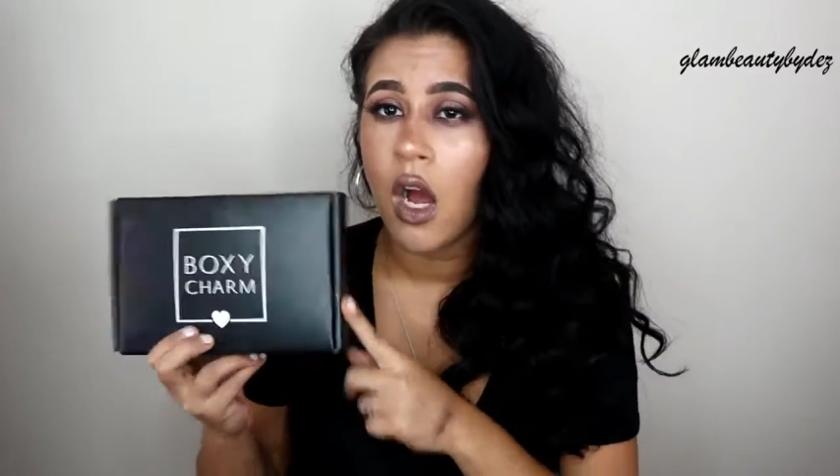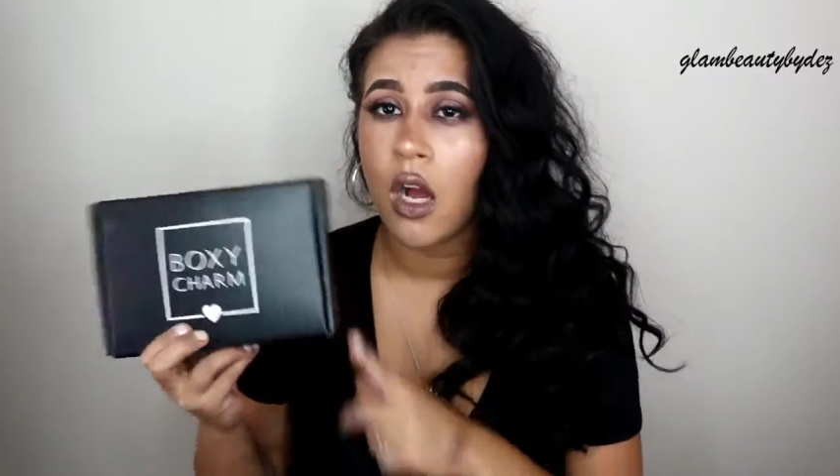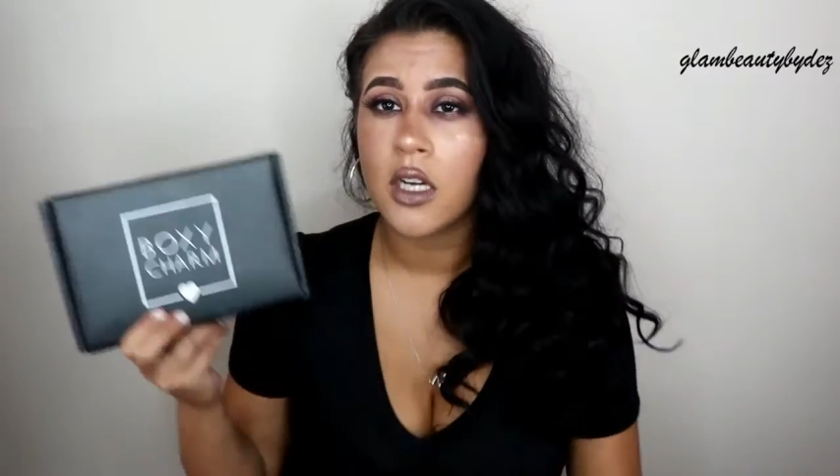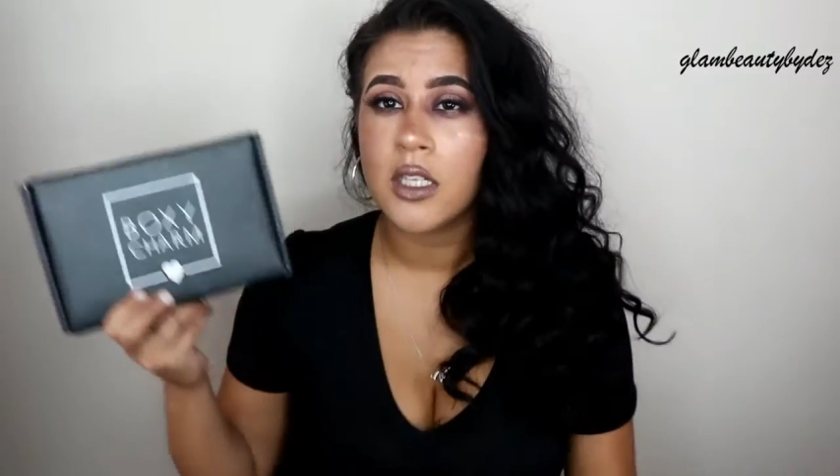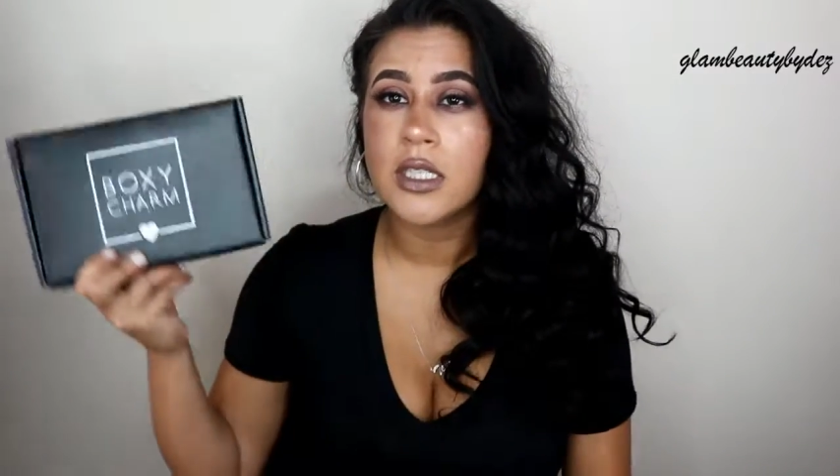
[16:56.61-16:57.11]

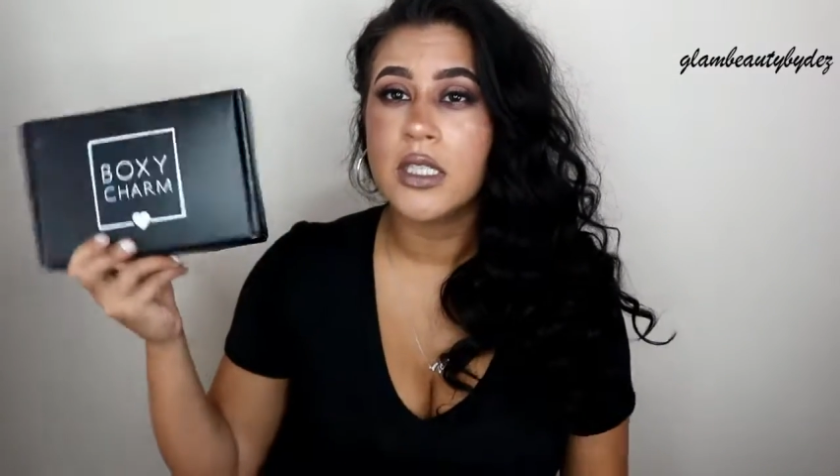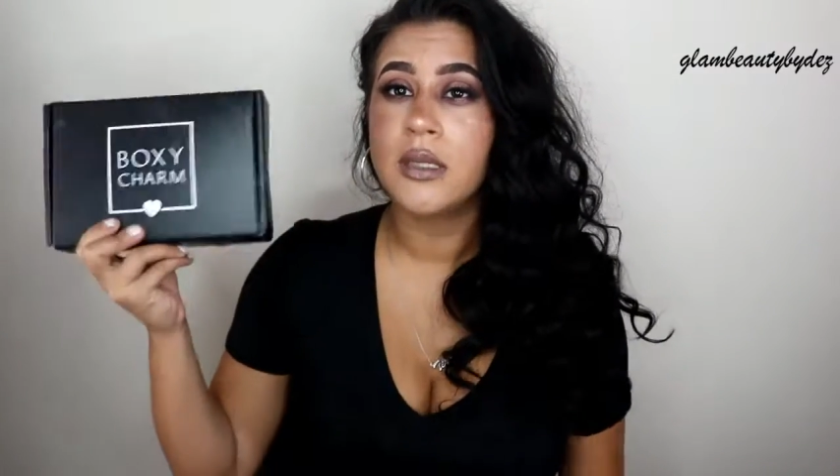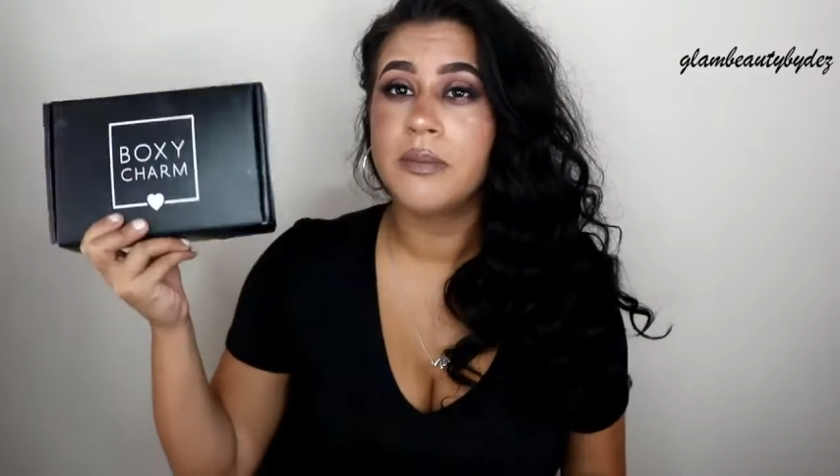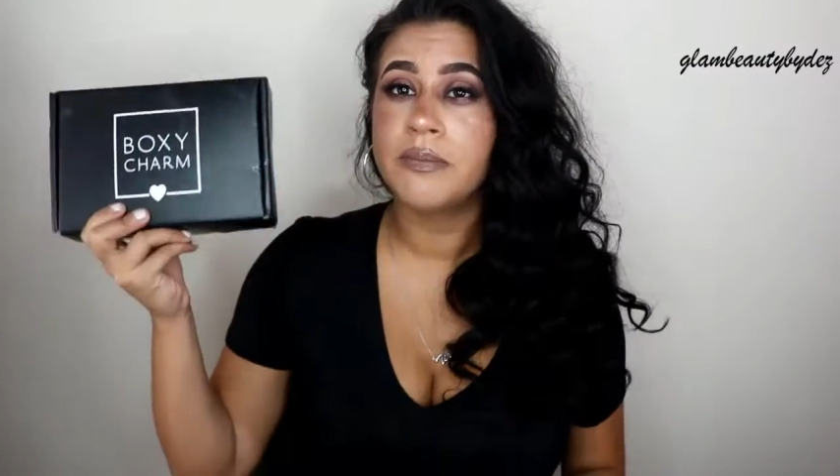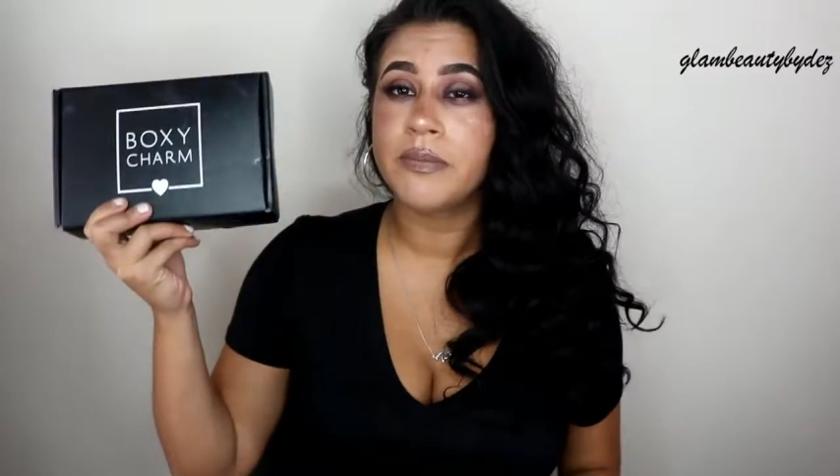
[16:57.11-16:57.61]

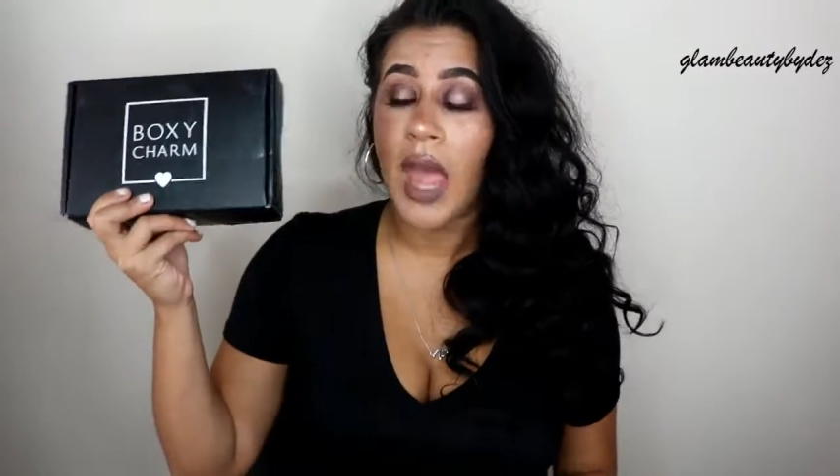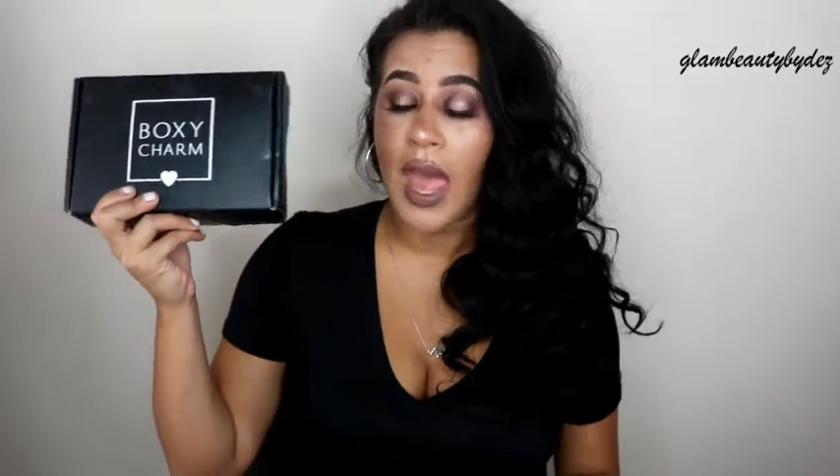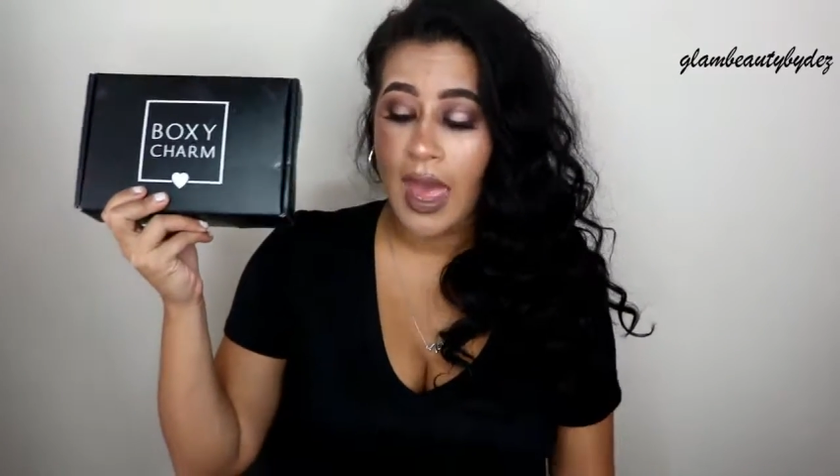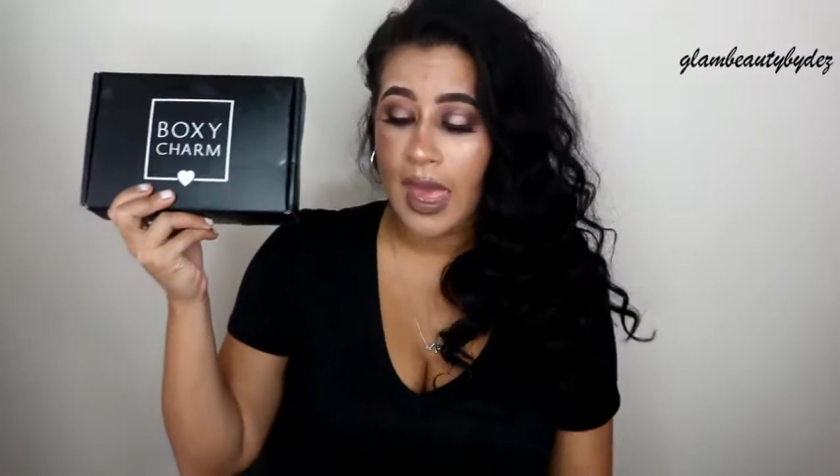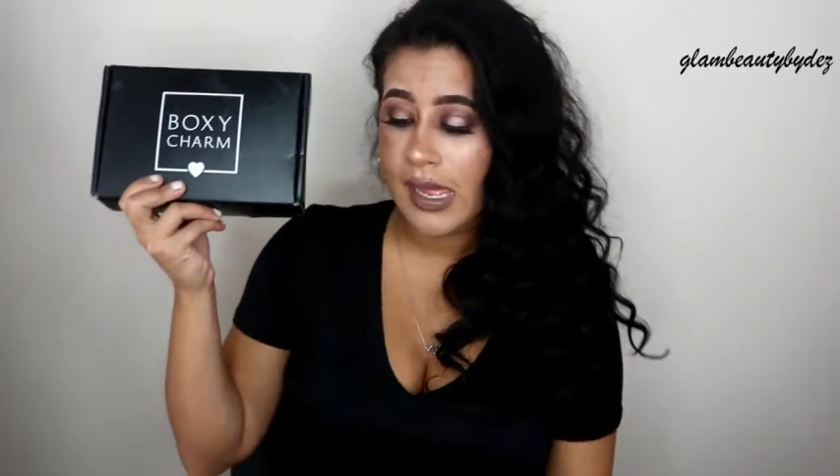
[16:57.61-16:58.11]

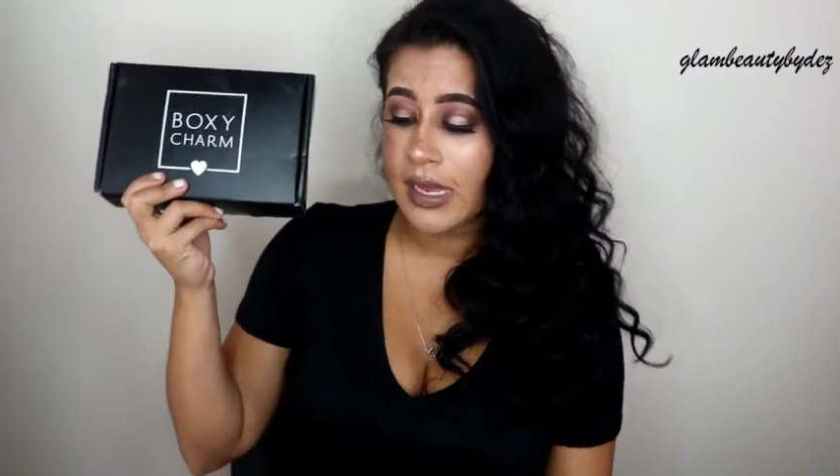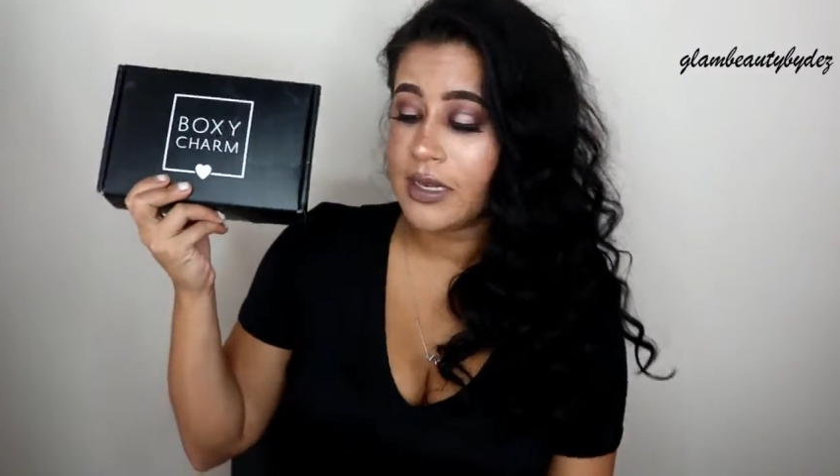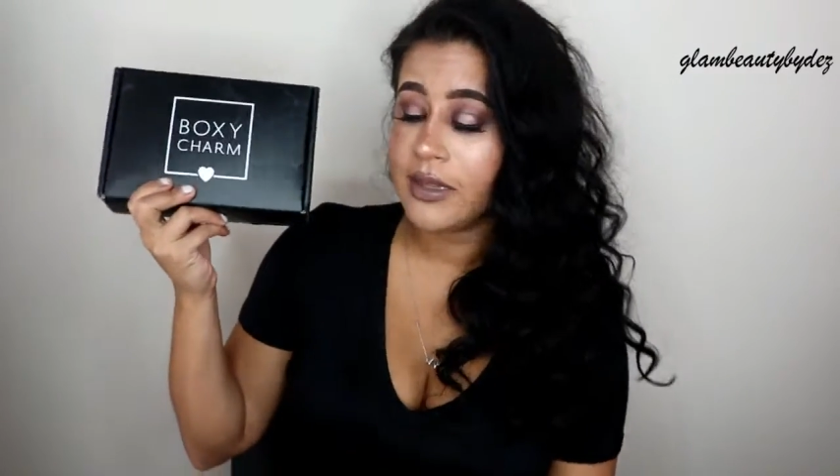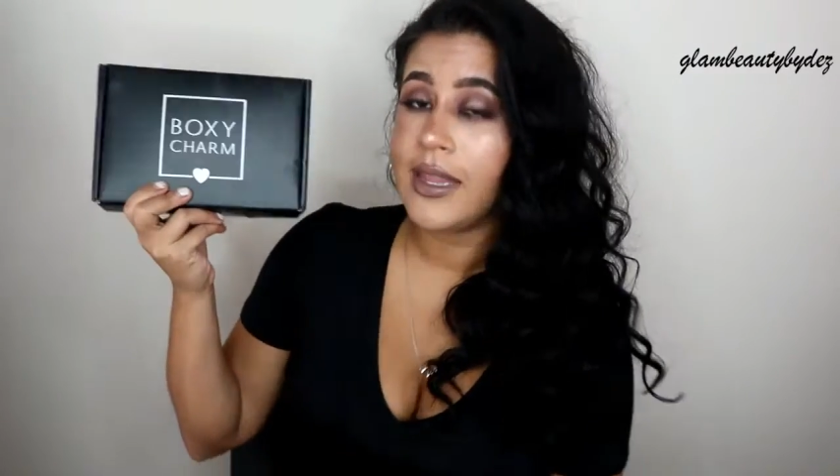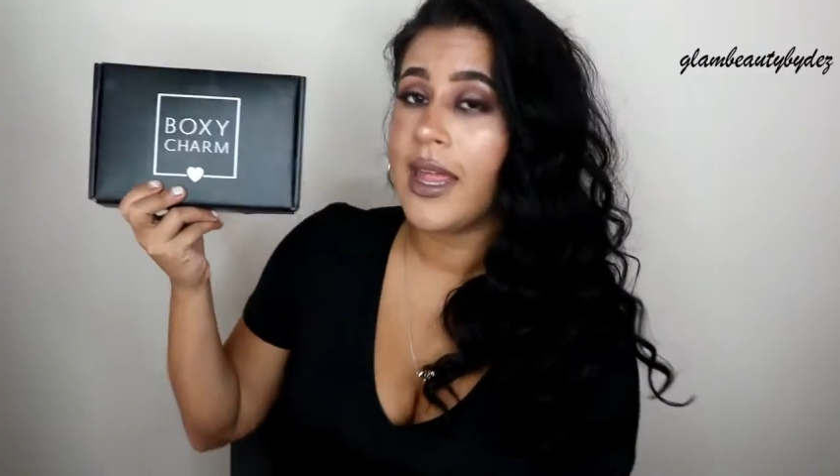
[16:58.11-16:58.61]

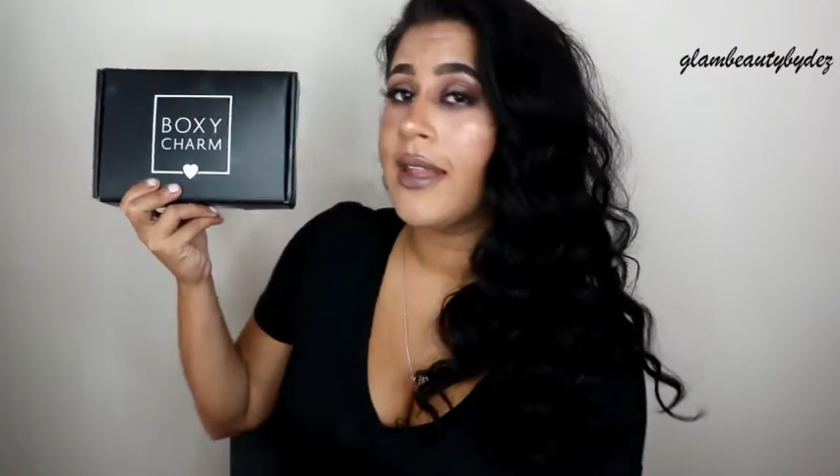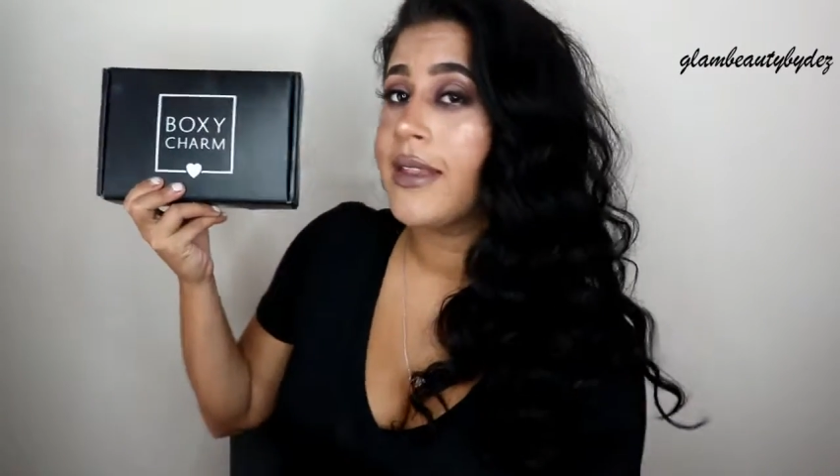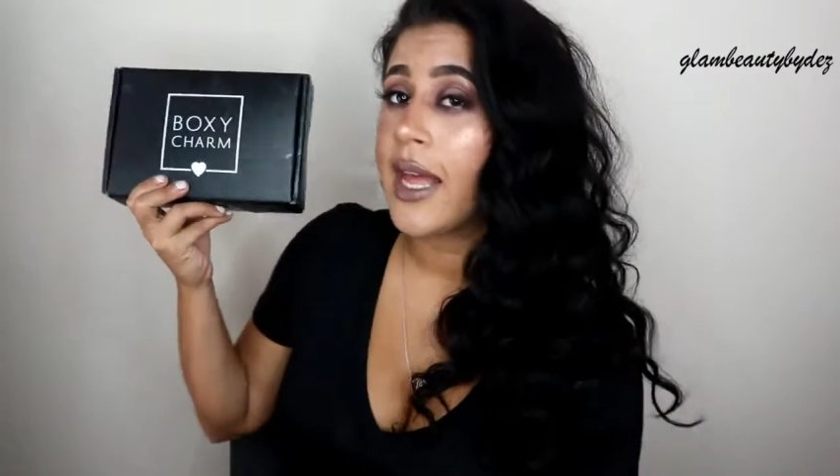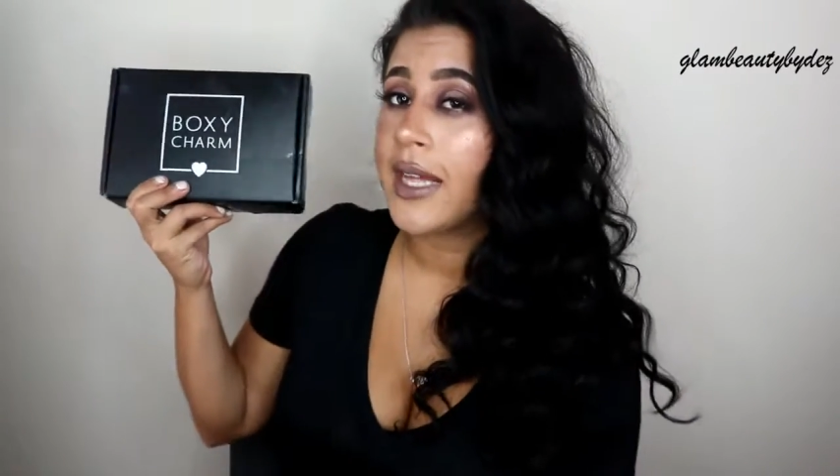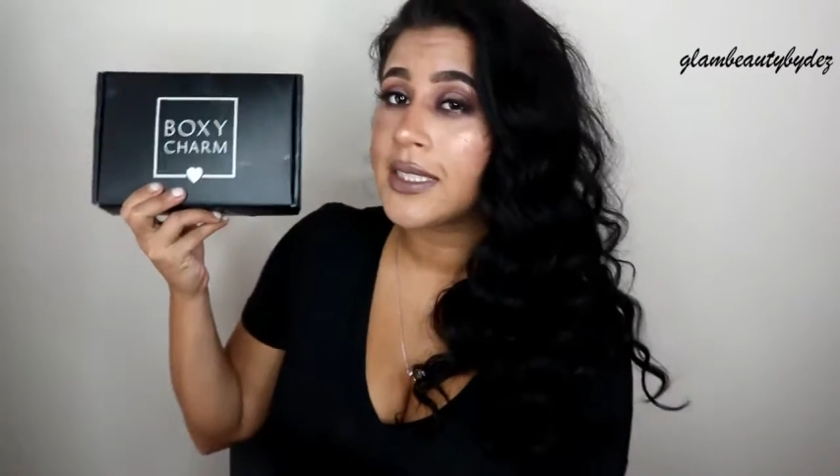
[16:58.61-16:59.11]
And
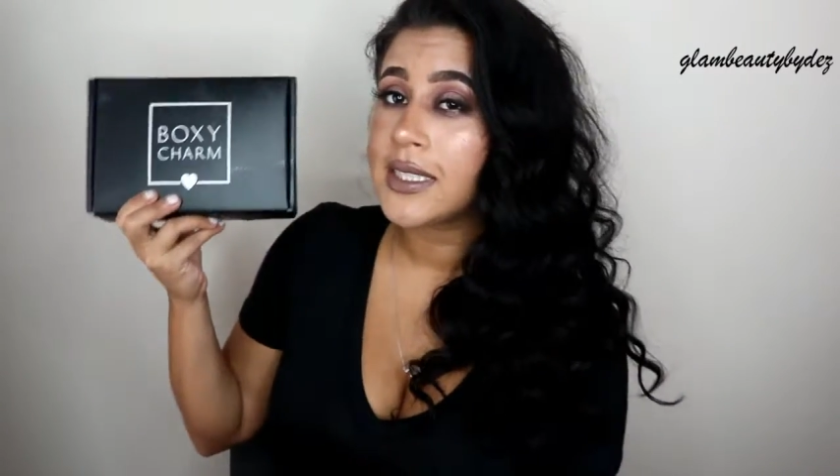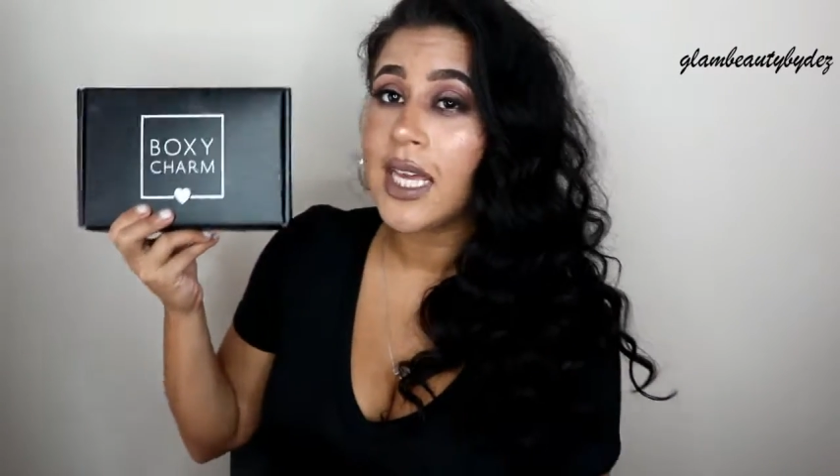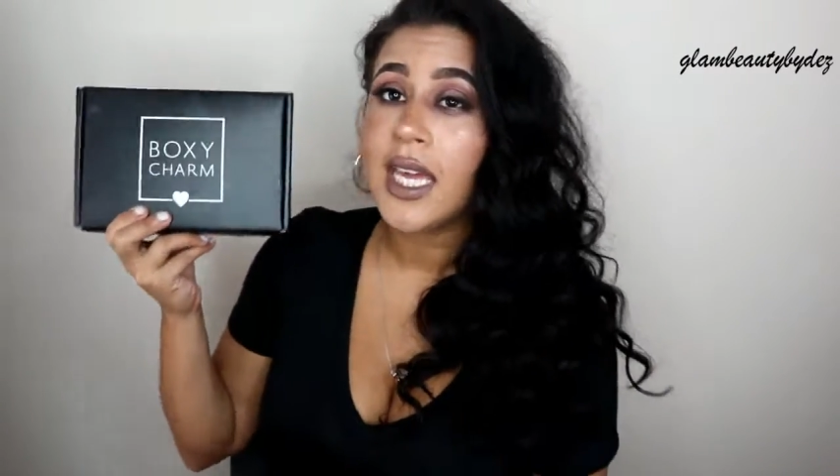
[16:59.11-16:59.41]
then that's